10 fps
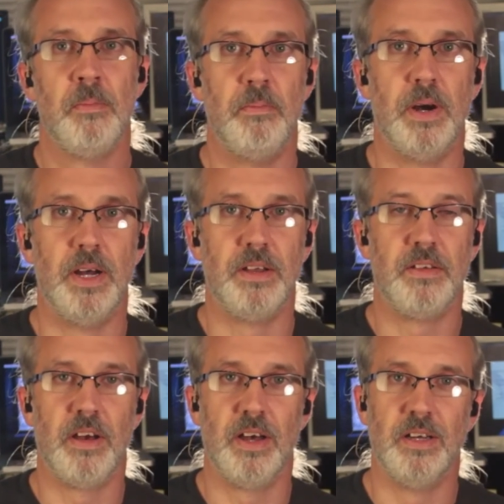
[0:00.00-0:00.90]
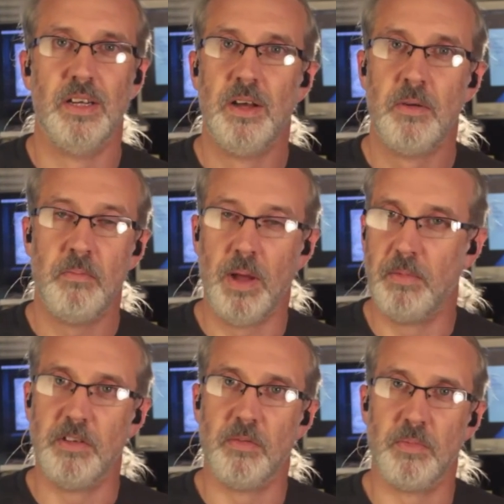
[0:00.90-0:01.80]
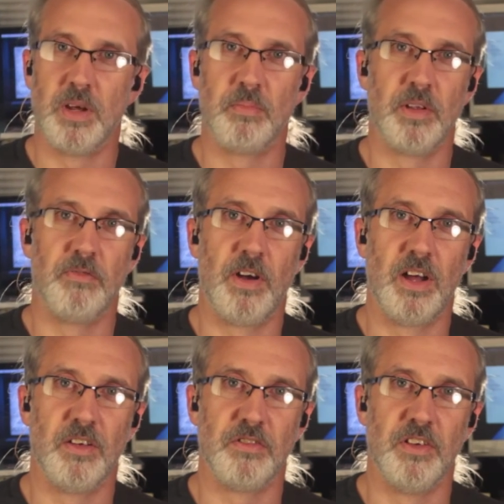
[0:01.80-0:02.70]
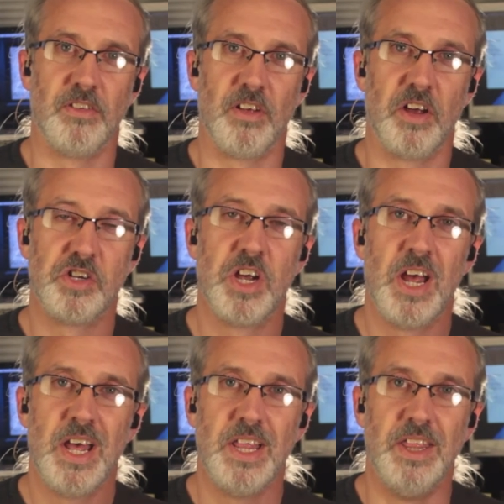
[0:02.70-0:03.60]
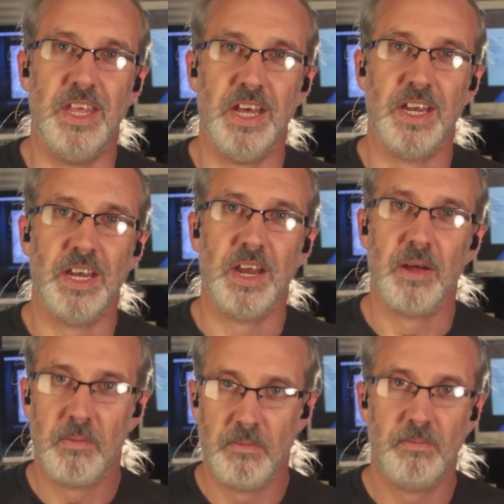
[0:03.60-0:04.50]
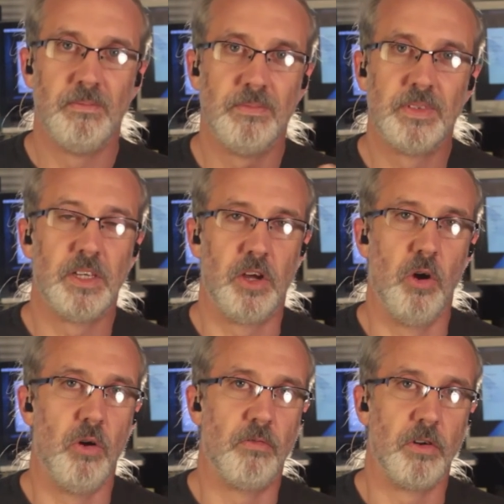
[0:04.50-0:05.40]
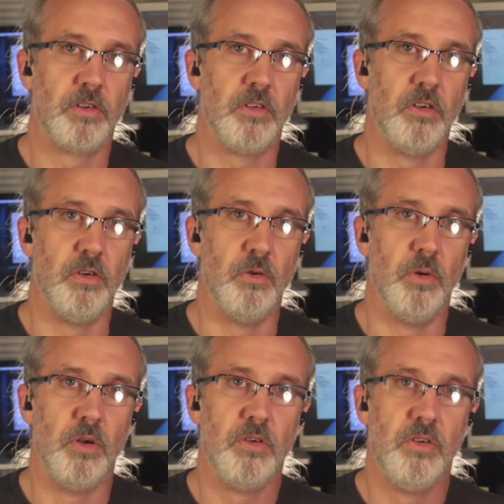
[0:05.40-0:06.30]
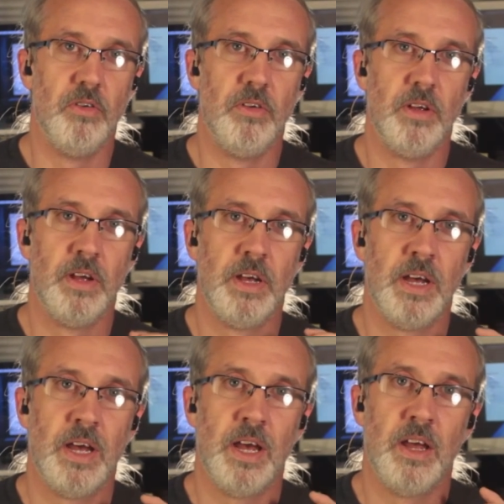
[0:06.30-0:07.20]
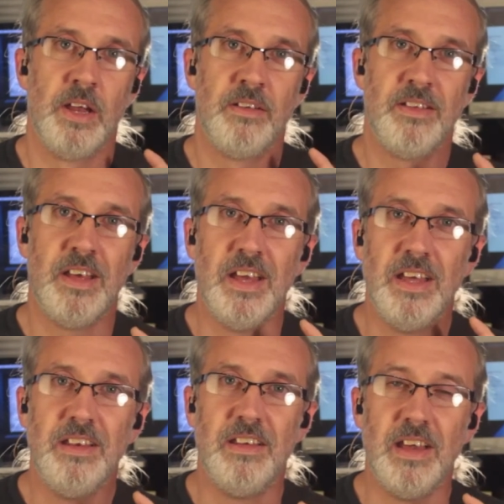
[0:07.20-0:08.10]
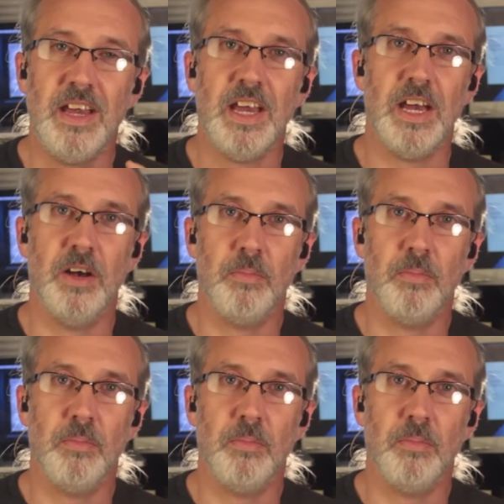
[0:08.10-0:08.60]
but uh, maybe some template files and such. Then go over to tdm.fyi